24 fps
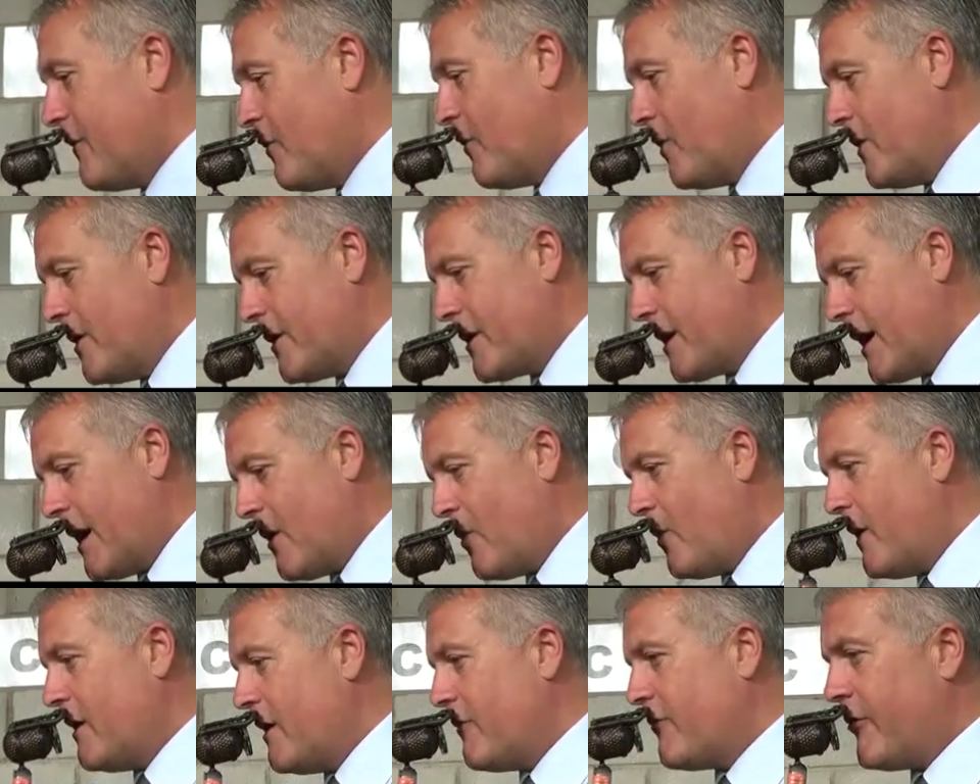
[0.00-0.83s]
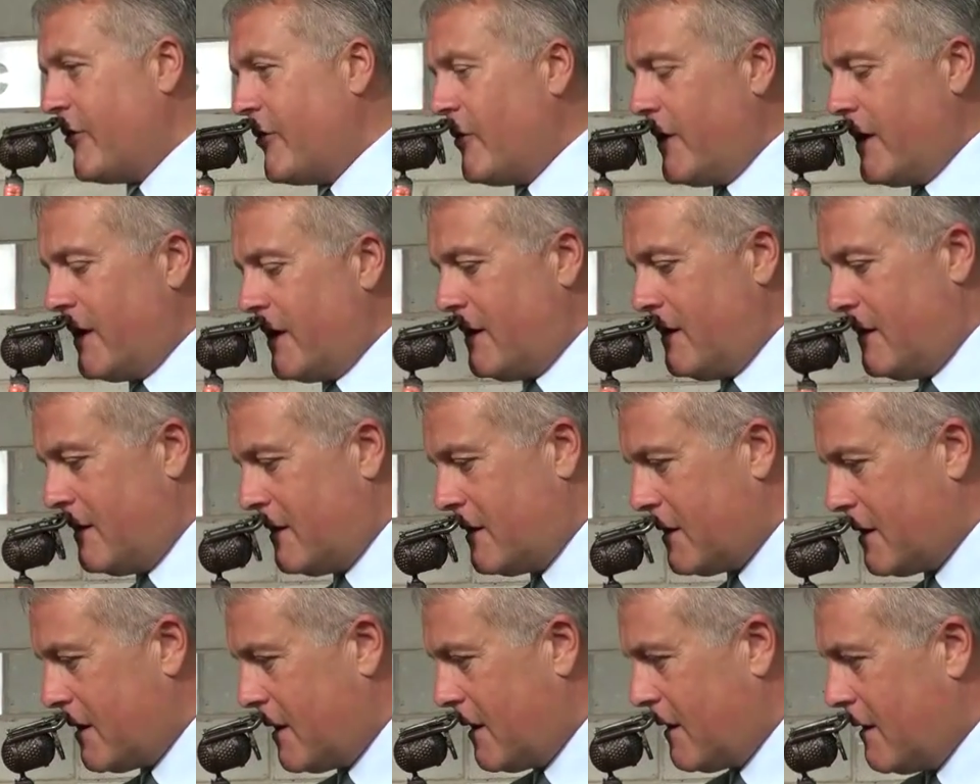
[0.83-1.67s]
to work our way through it
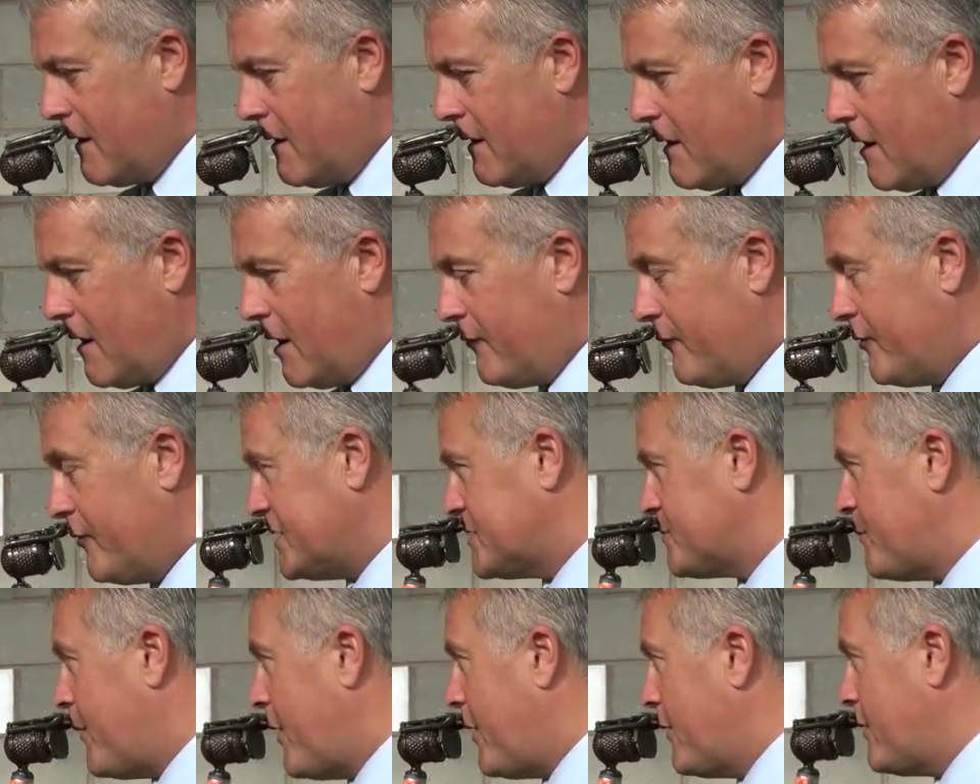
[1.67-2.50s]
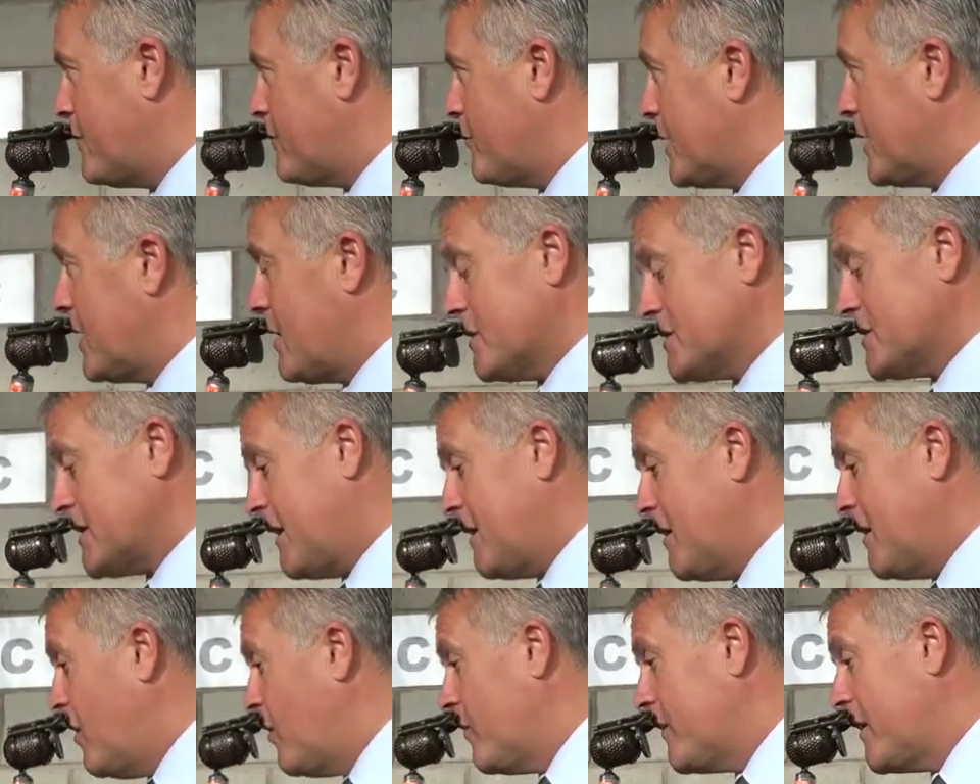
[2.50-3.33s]
and respond, because I
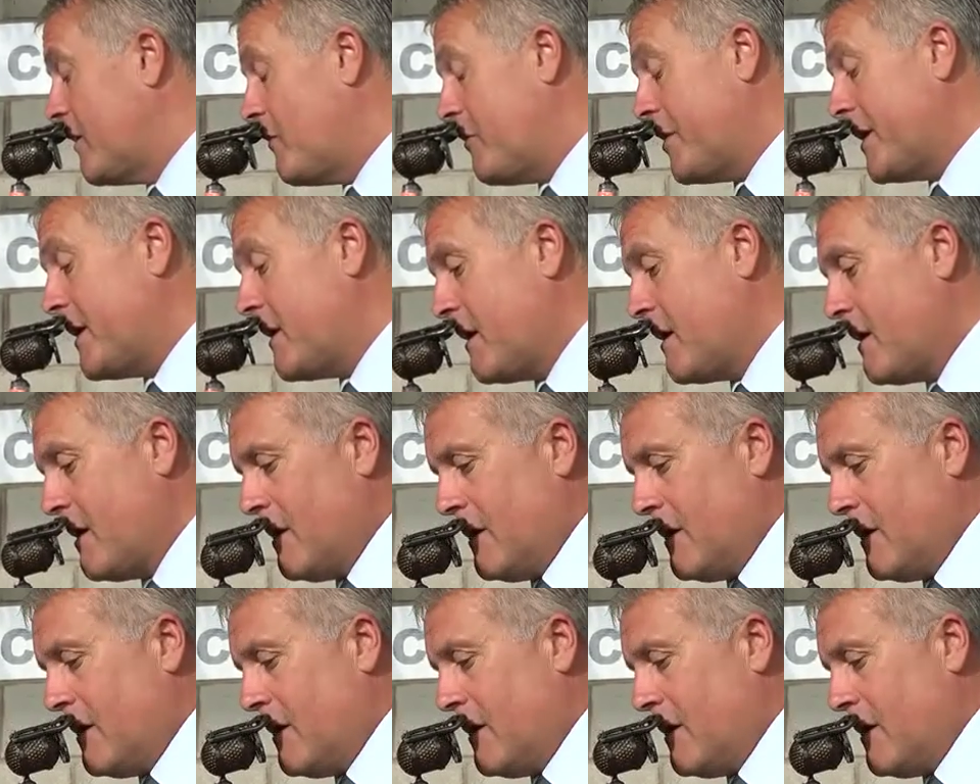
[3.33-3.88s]
know there'll be